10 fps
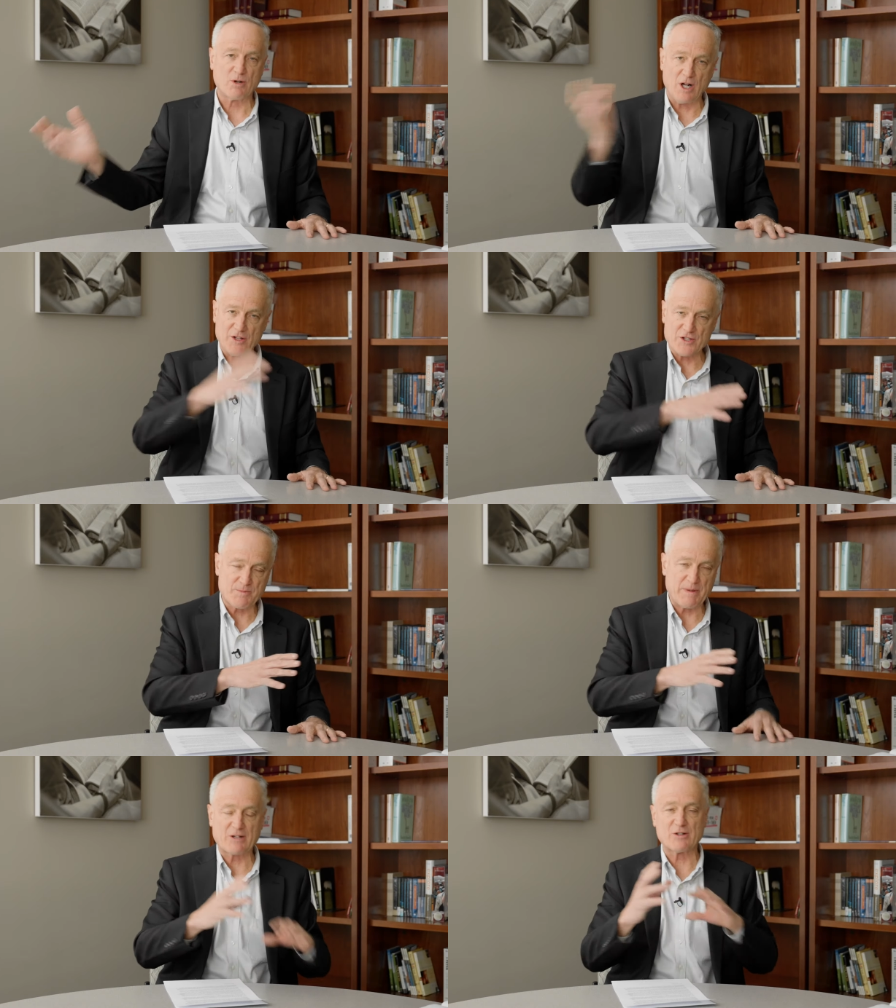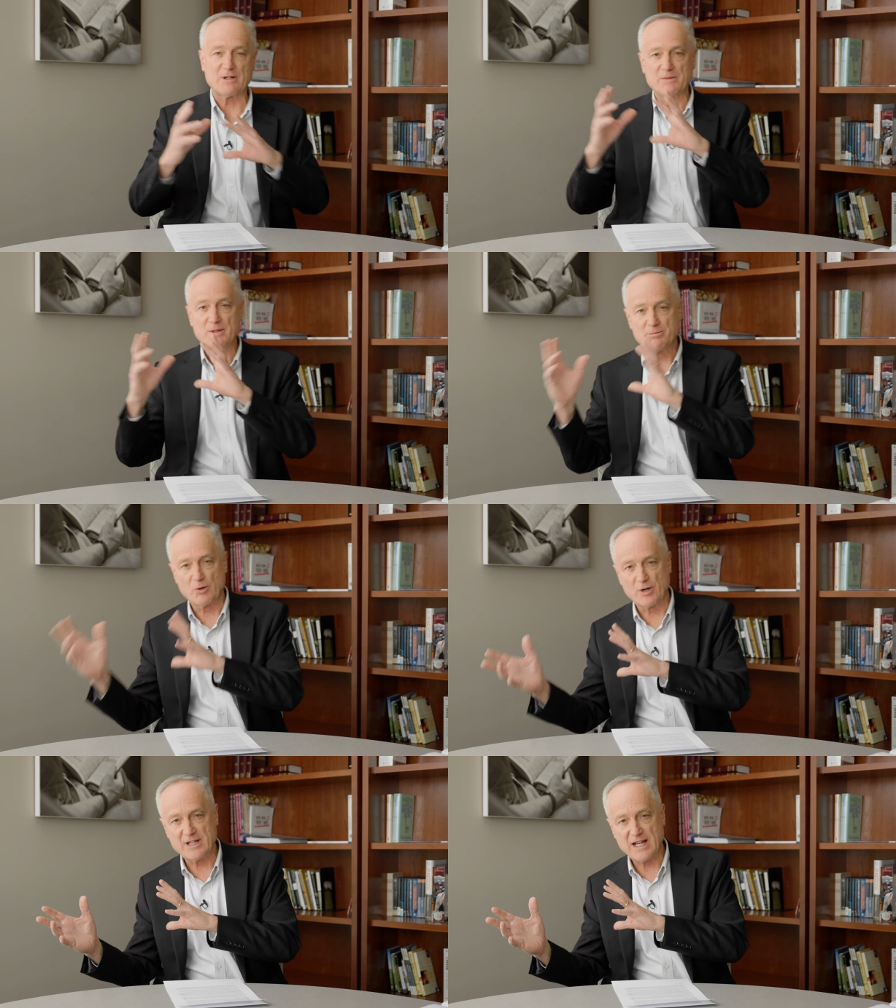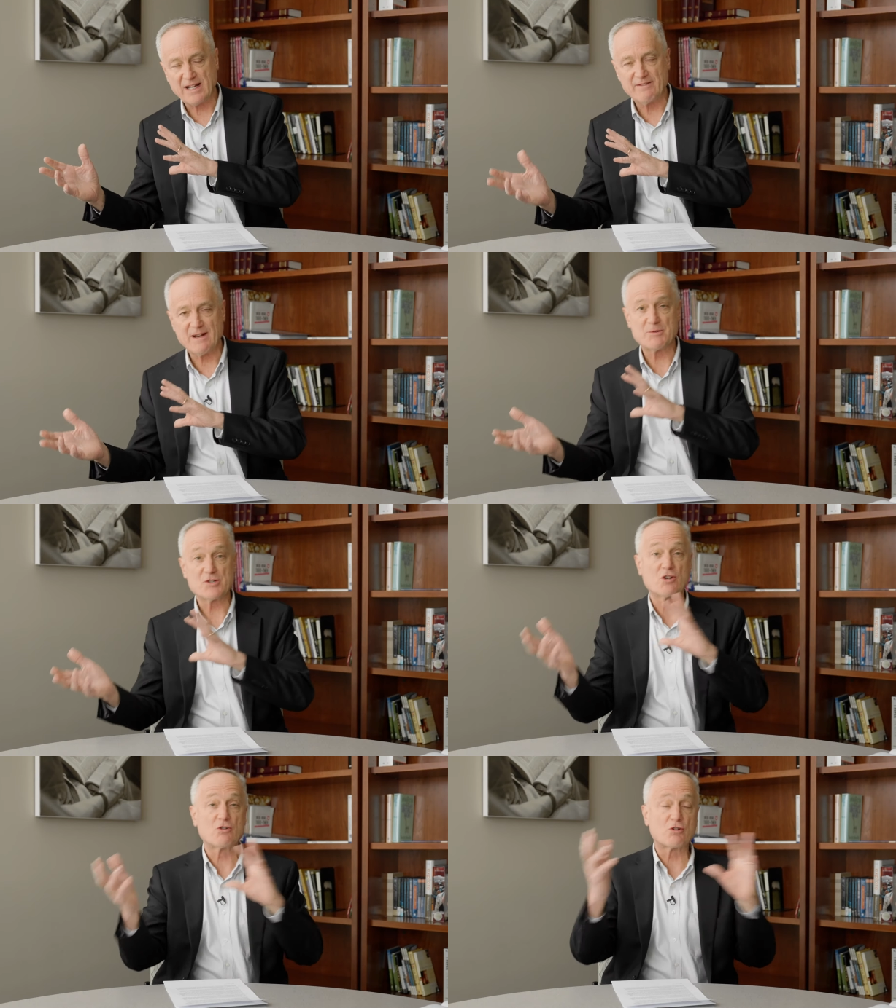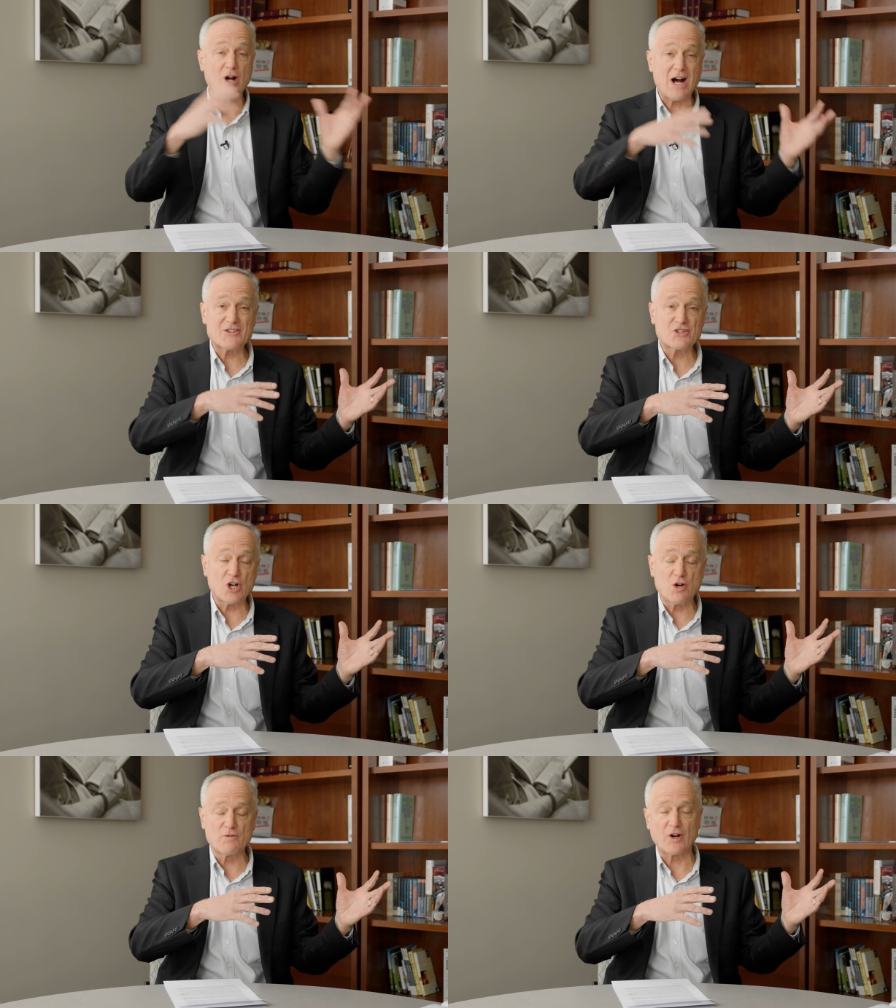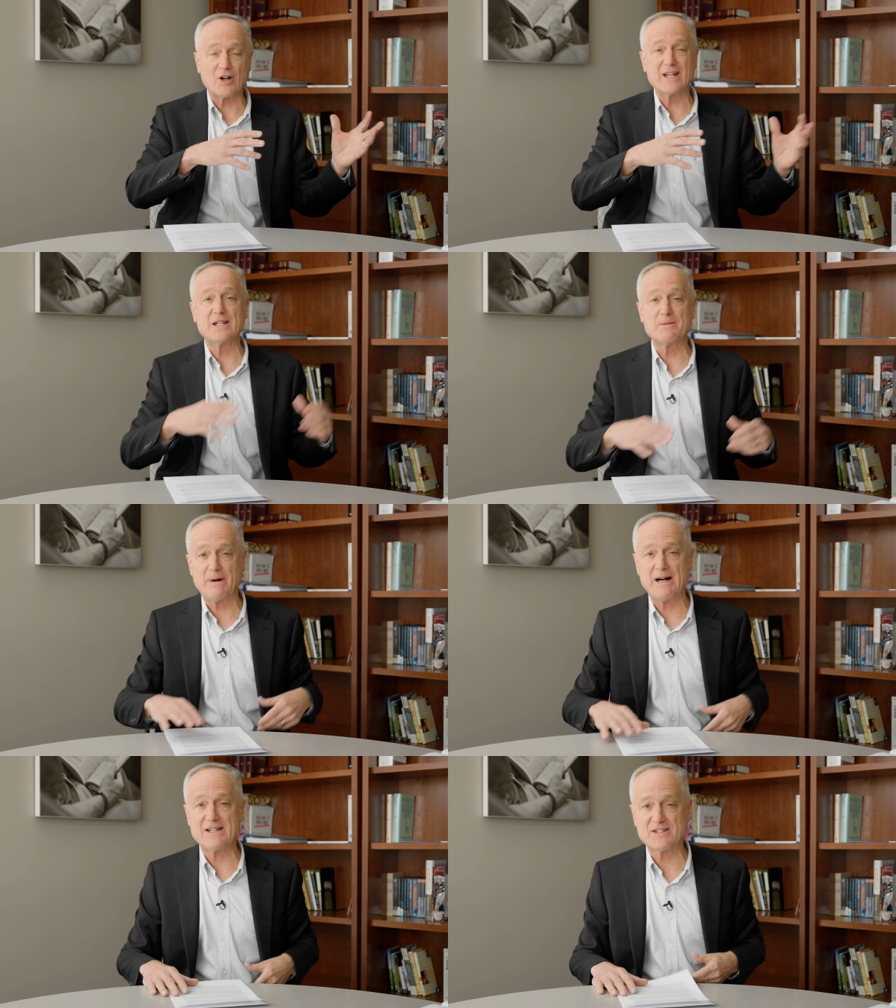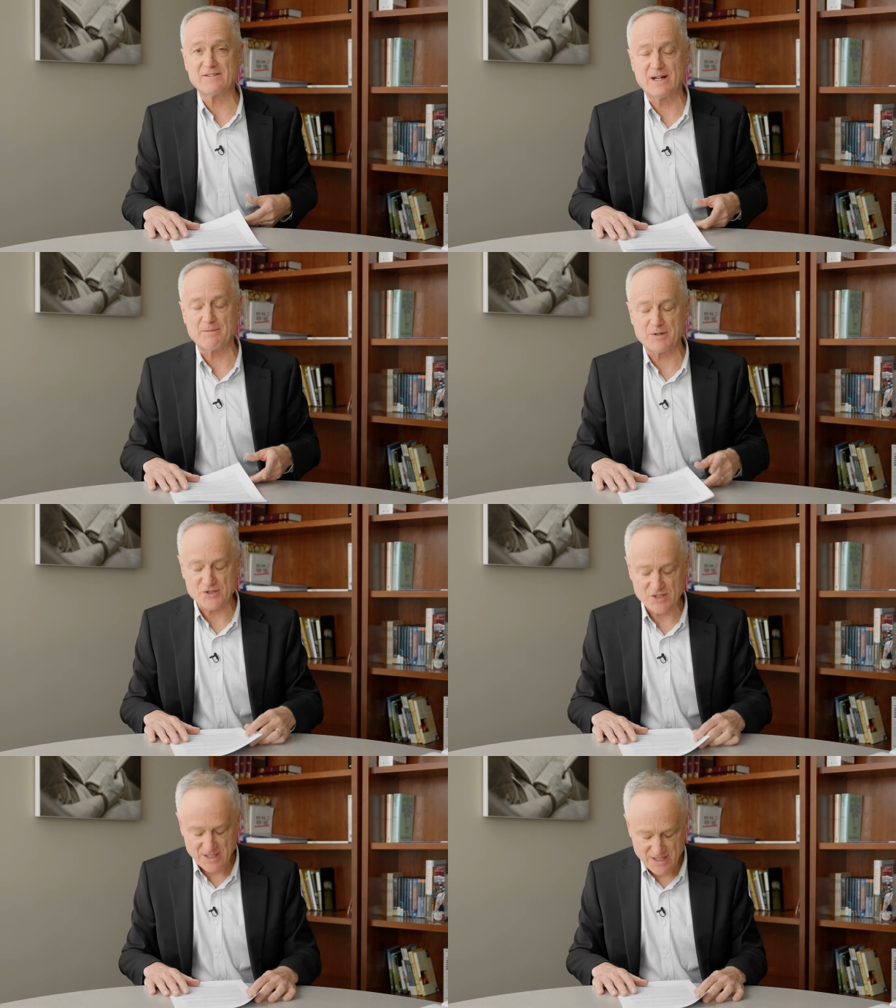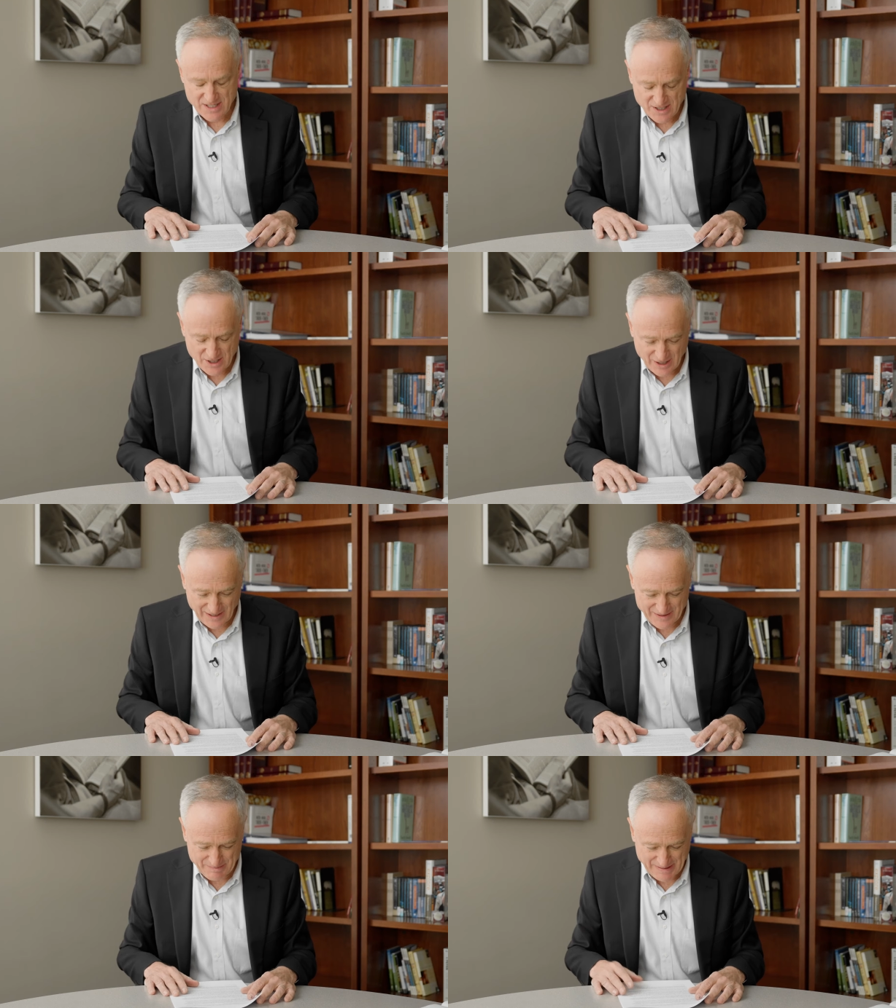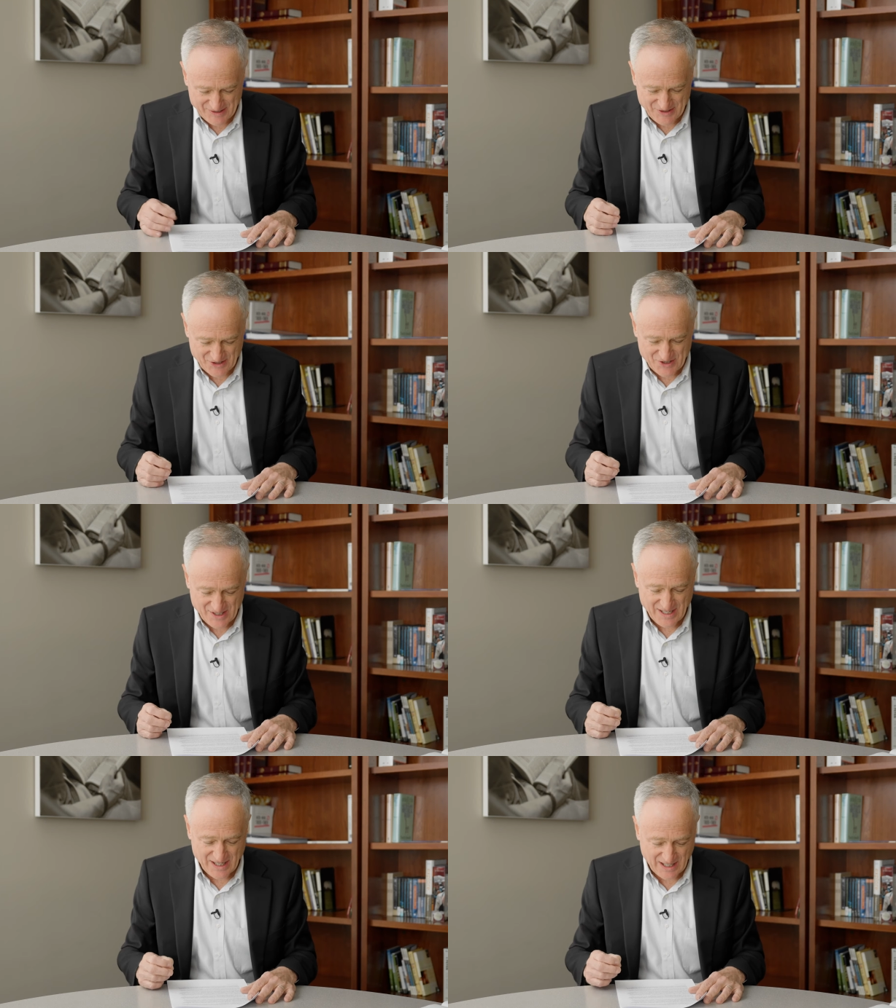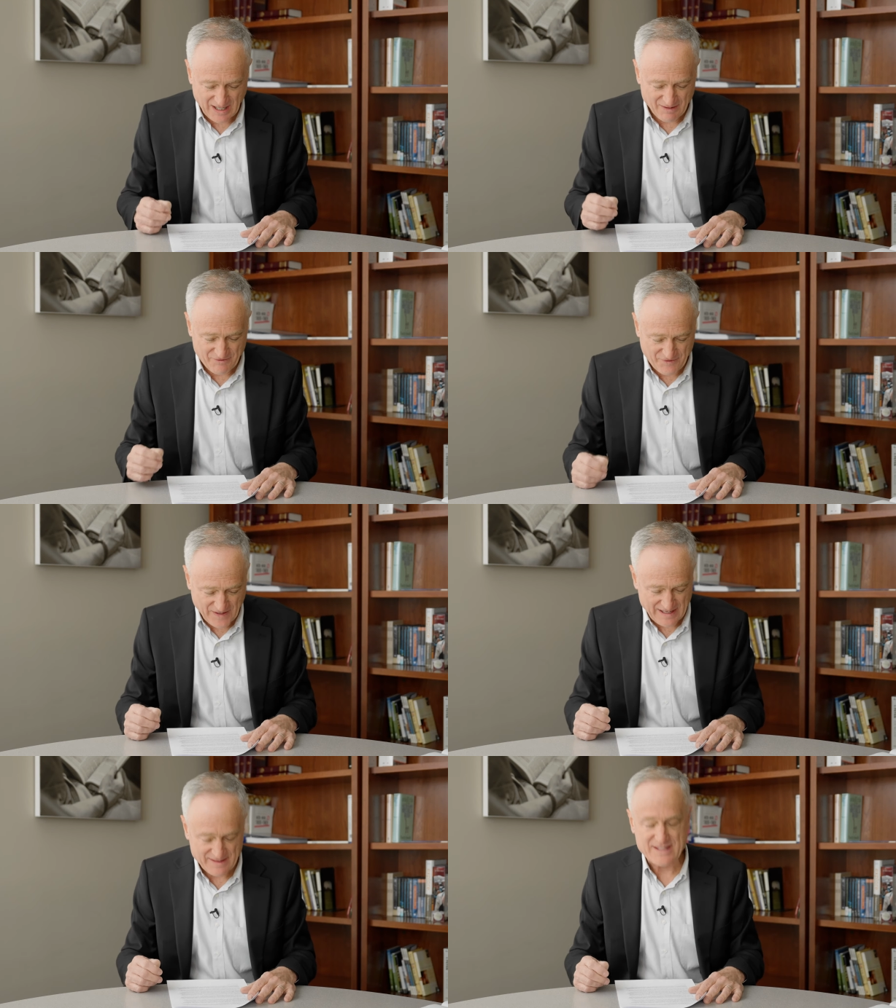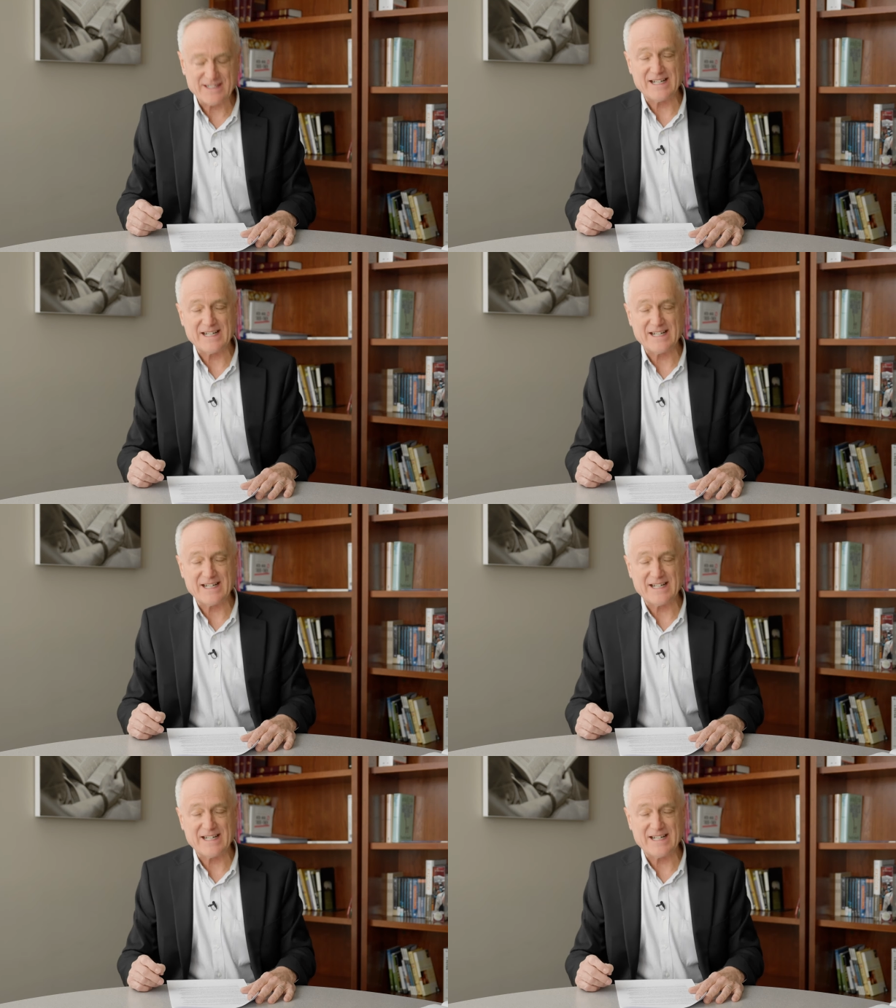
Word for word: We're all in the spectrum, born in negative numbers, cross over into positive numbers on the basis of faith.